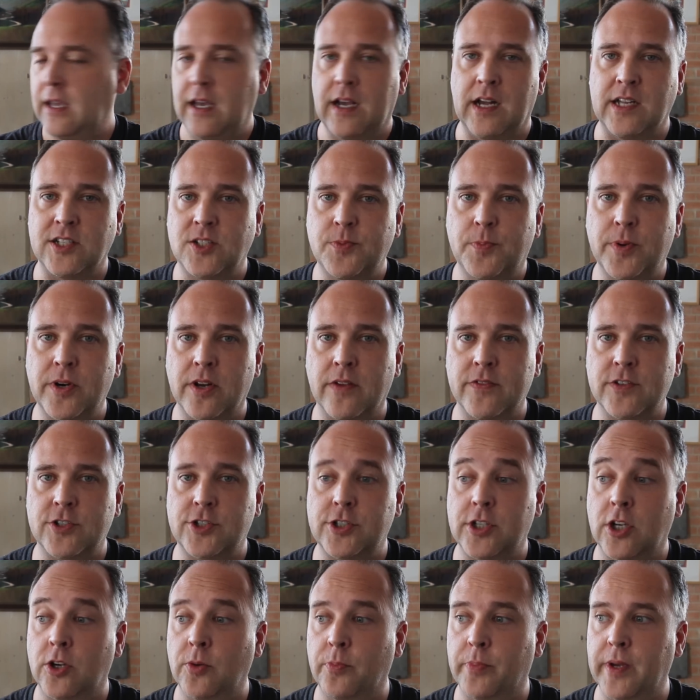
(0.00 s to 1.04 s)
uh, to put on the
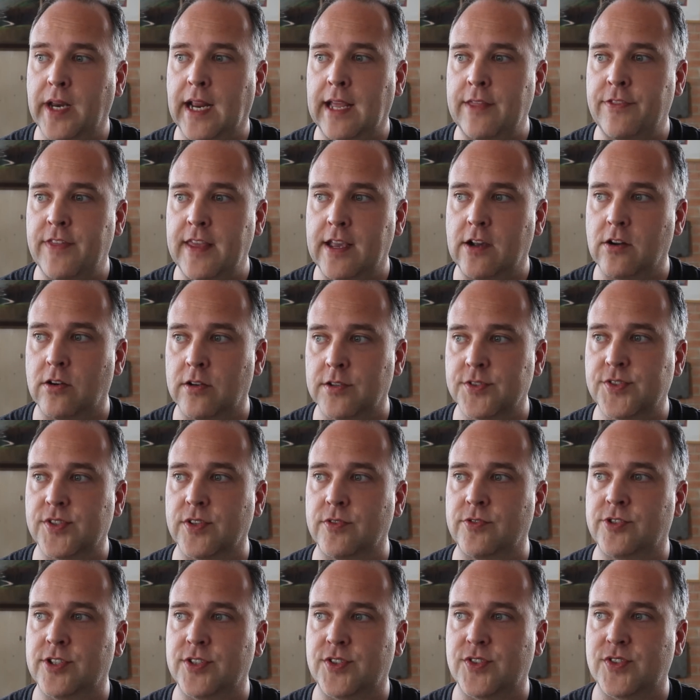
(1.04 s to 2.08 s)
show, but I think
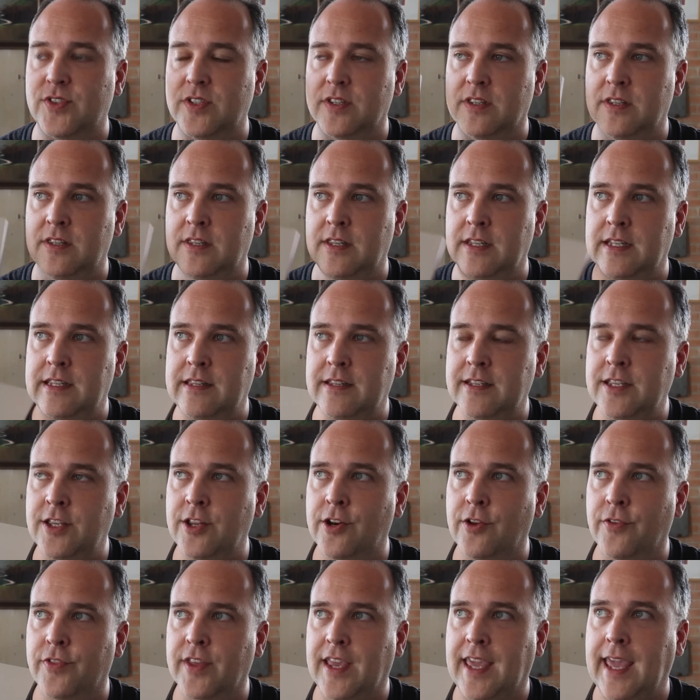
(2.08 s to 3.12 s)
also just,
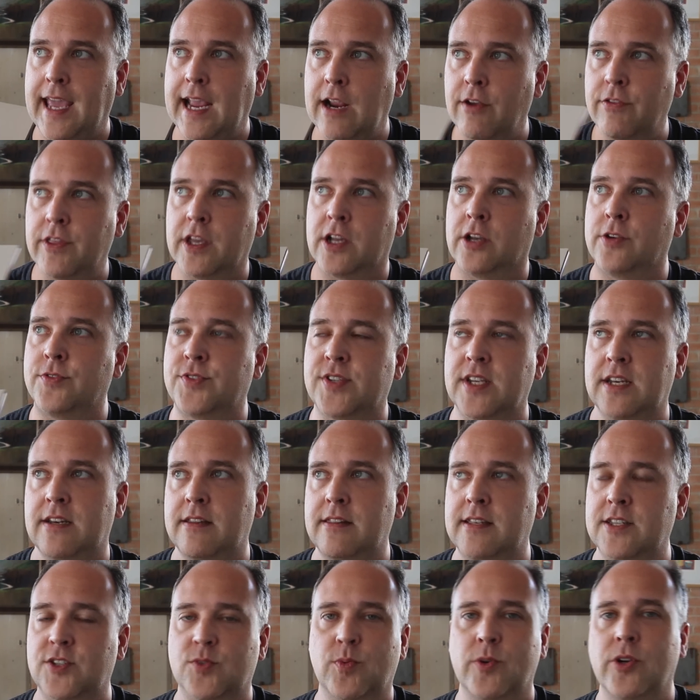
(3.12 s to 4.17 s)
you know, the care that goes
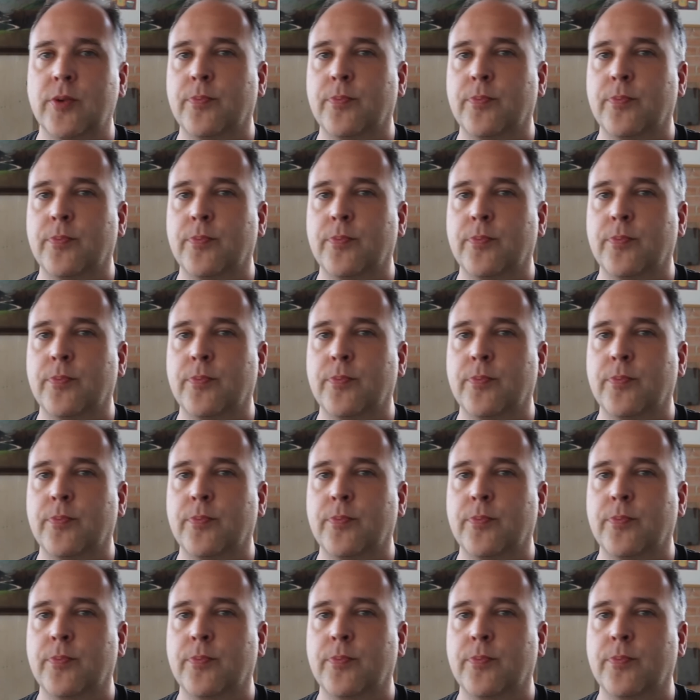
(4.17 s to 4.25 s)
into this.